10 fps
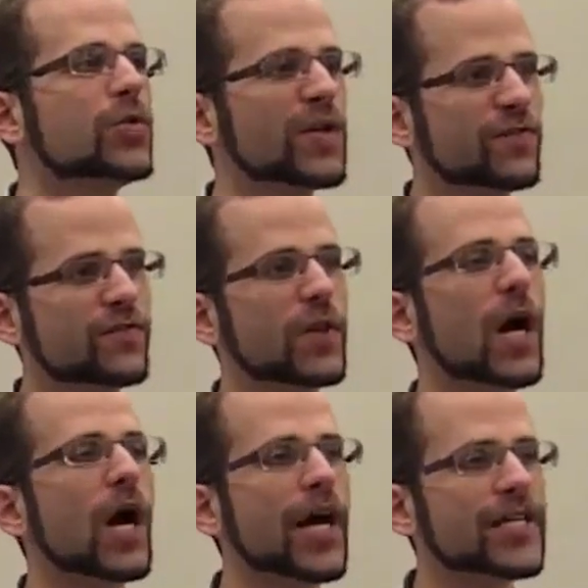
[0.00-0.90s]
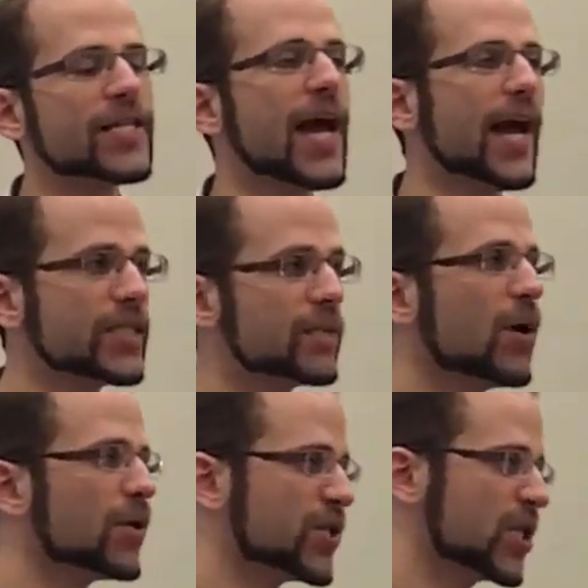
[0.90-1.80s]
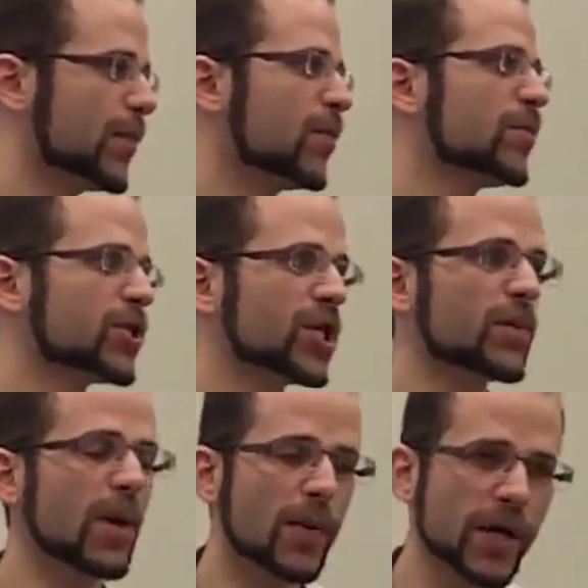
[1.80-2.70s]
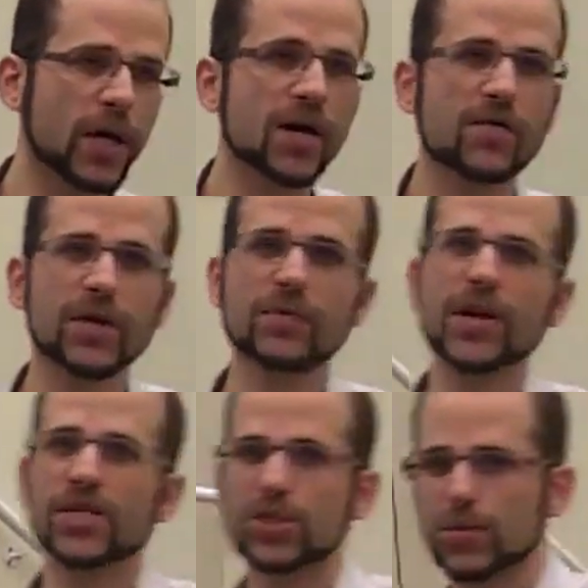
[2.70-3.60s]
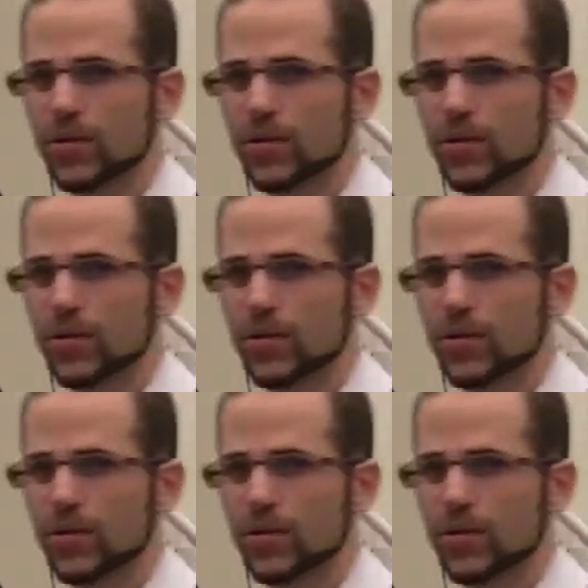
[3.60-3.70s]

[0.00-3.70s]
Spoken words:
doing flies as I'm on the stepper machine, and my recovery ranges